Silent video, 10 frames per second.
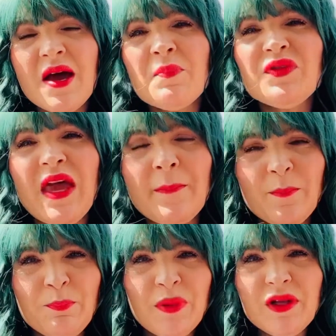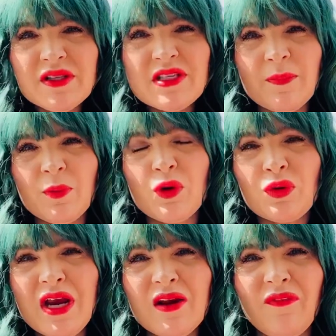but that built up
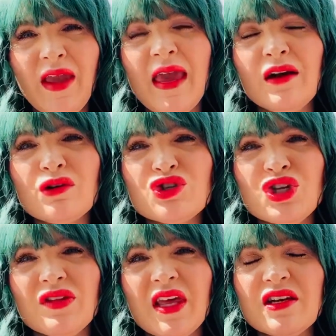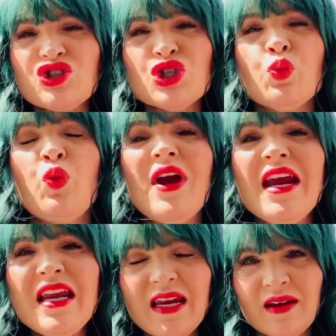creative energy that is just
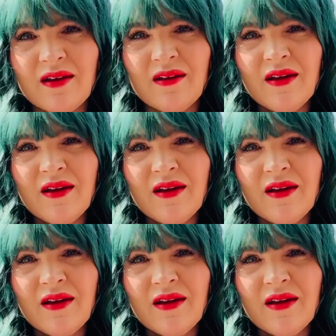waiting